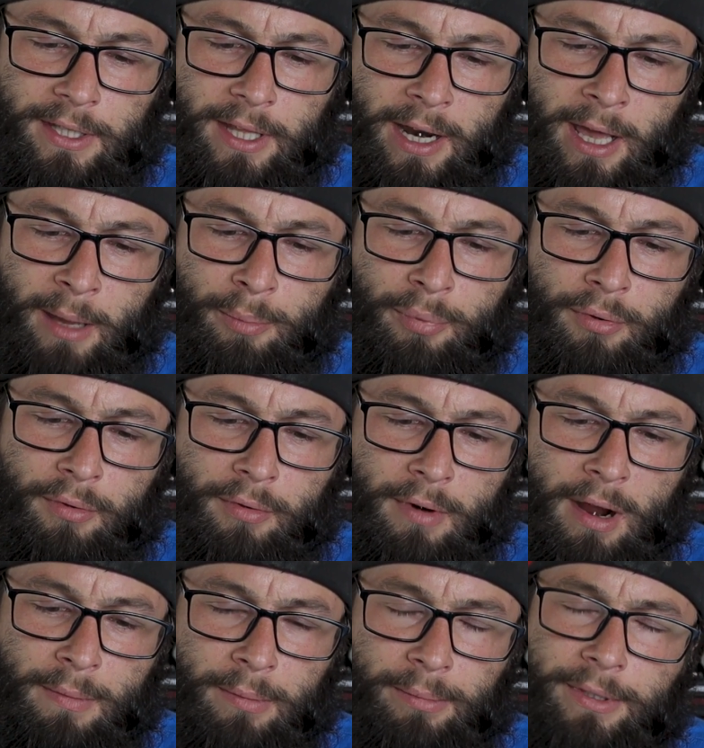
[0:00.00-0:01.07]
that I
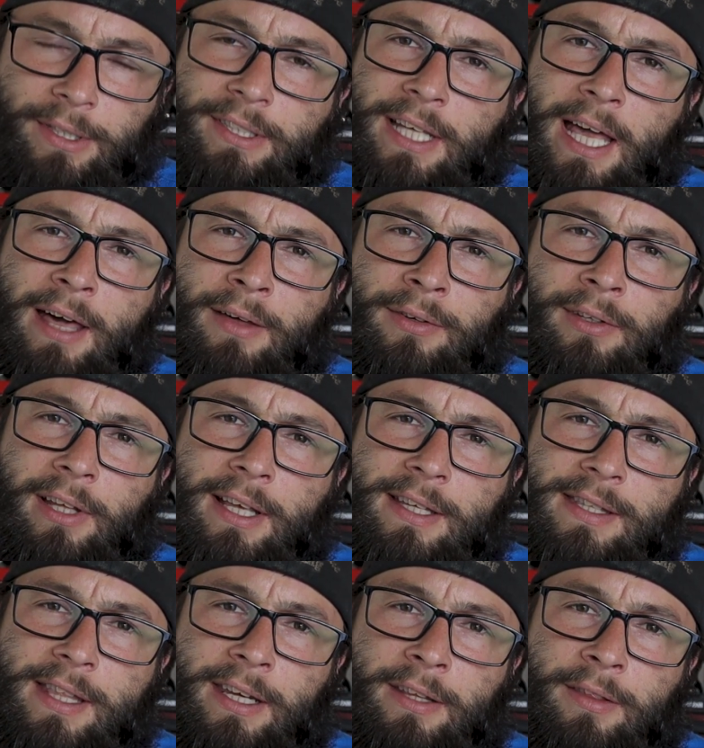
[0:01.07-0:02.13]
probably sound less
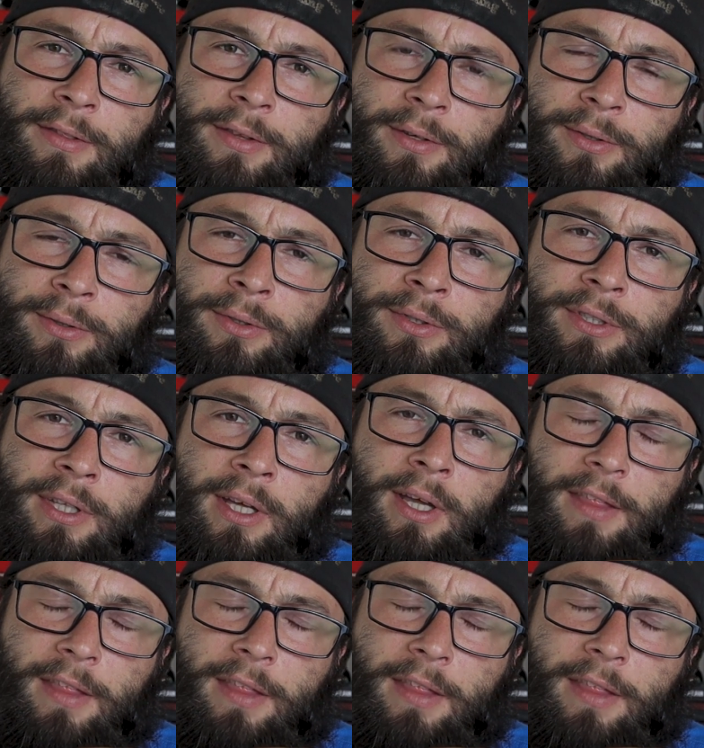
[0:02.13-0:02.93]
than enthused.